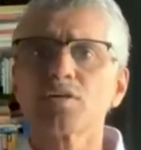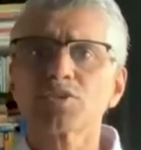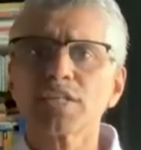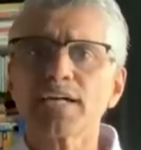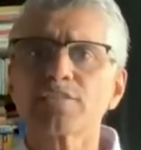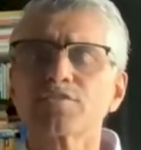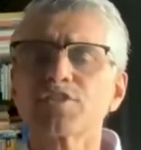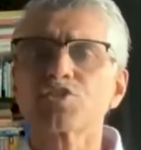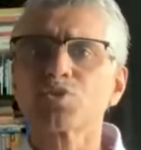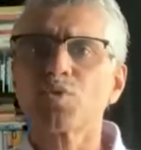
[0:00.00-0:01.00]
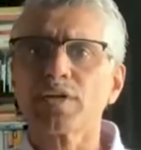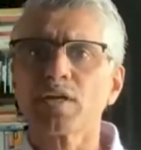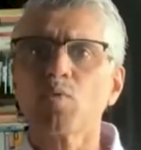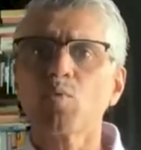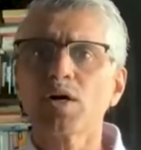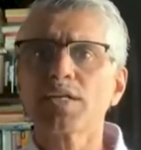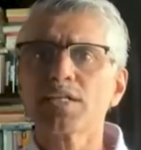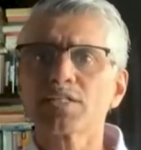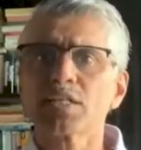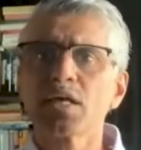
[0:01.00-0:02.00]
sides of this story. One
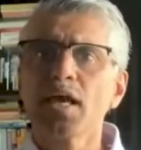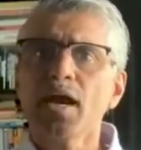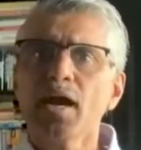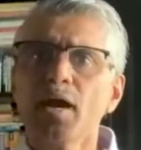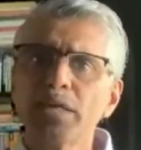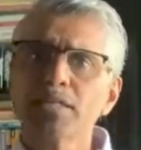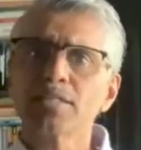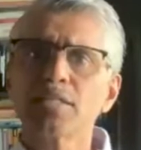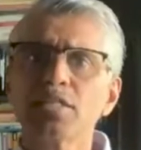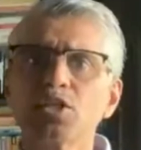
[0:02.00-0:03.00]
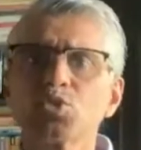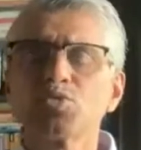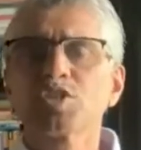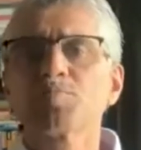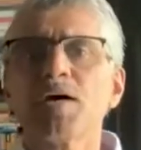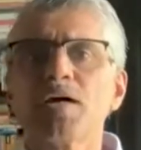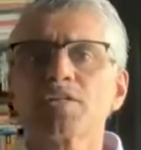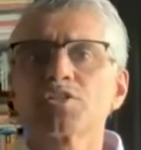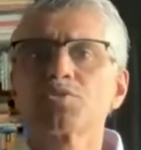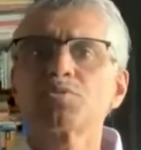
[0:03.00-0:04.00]
is ability to
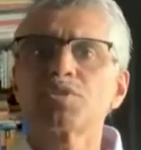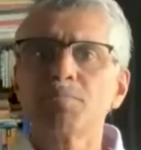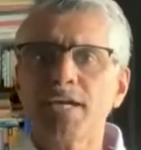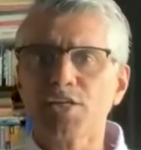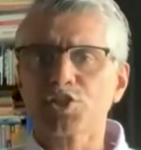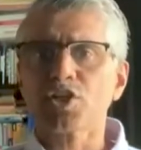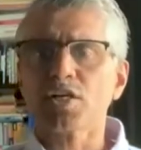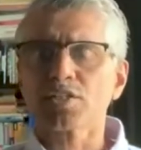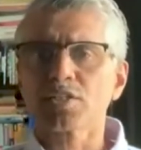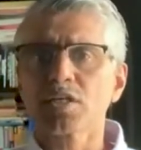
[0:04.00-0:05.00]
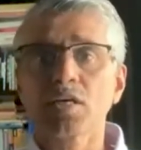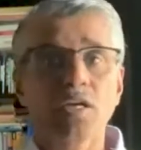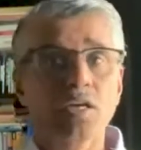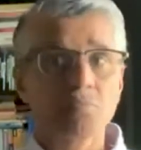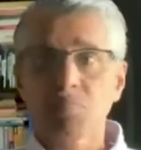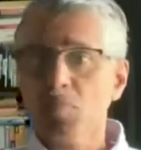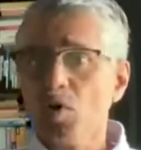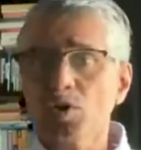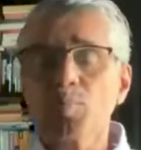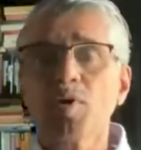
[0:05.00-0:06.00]
respond to demand shocks
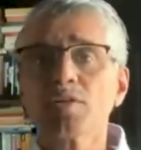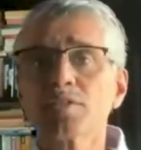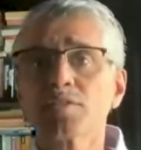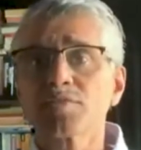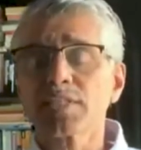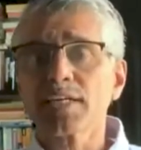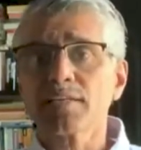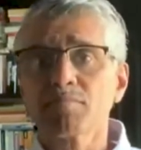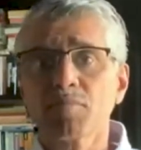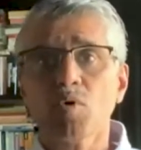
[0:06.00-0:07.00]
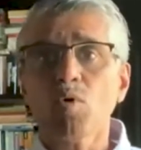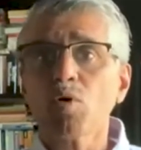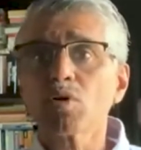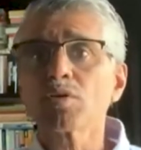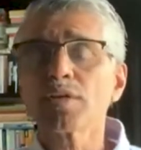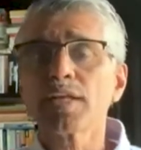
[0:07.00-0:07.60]
on the positive side. Or on the